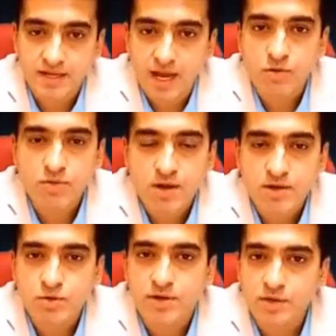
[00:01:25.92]
Now,
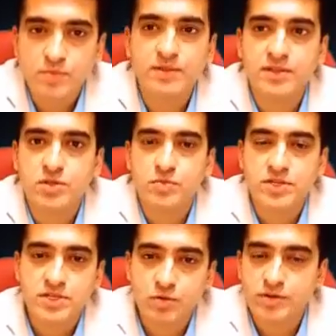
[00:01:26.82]
to convert
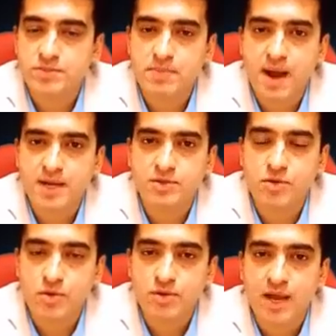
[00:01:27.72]
this wish into a
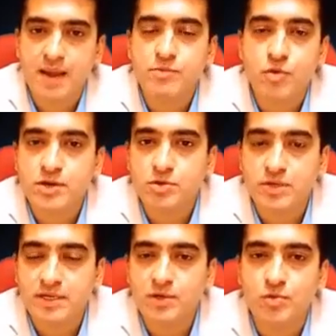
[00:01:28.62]
SMART goal, I'm going
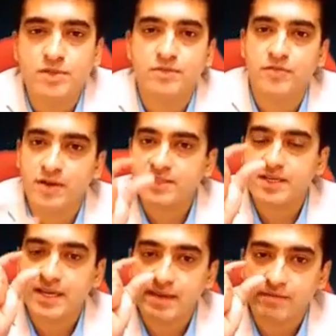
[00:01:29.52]
to include the
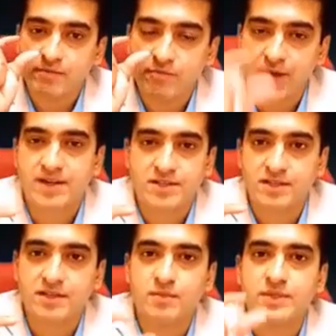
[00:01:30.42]
first
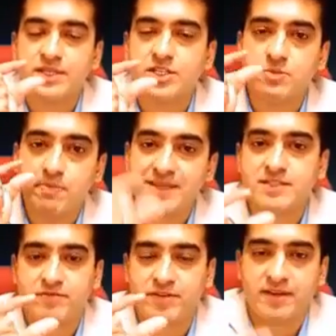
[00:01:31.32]
factor, which is
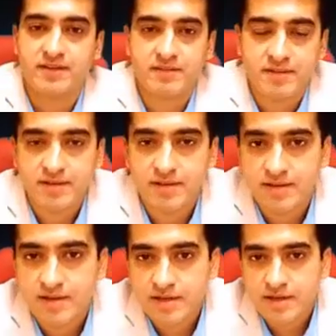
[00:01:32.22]
specific.
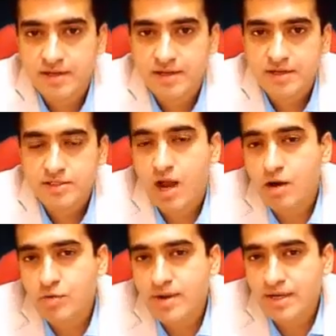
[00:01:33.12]

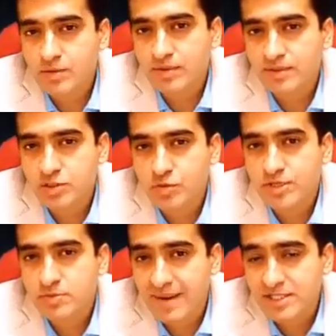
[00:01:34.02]
So how do I convert this
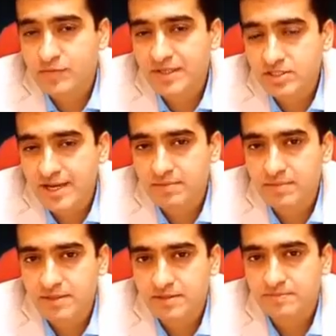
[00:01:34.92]
to a specific
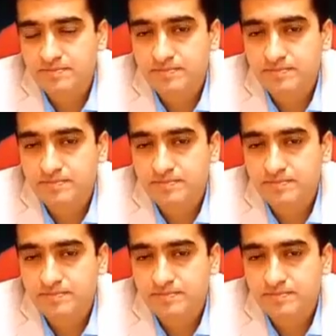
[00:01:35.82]
statement?